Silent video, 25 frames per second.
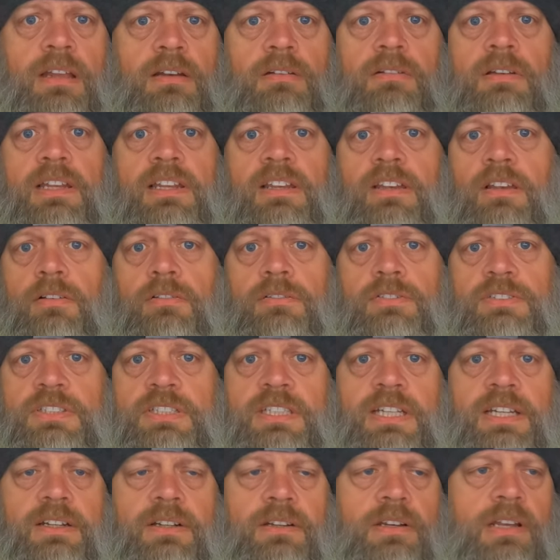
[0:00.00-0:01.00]
I don't even know if
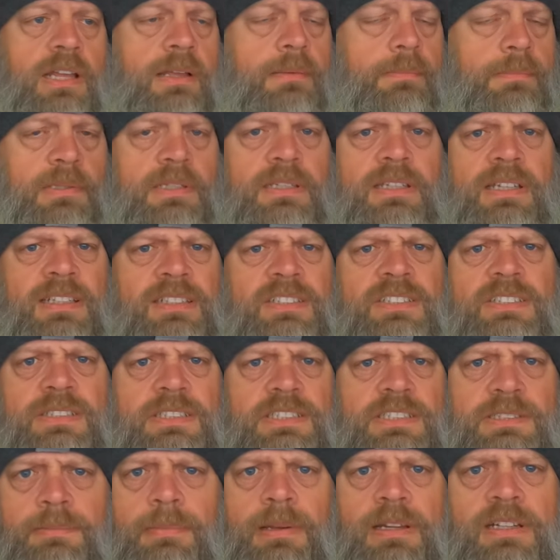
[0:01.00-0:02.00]
she did or not, but yeah,
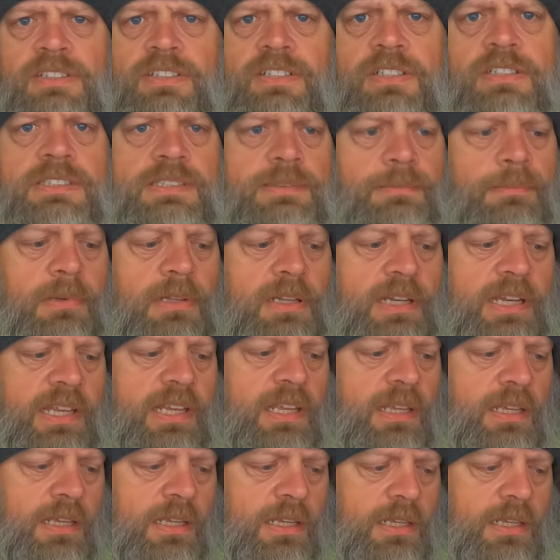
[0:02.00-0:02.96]
she might have took some money.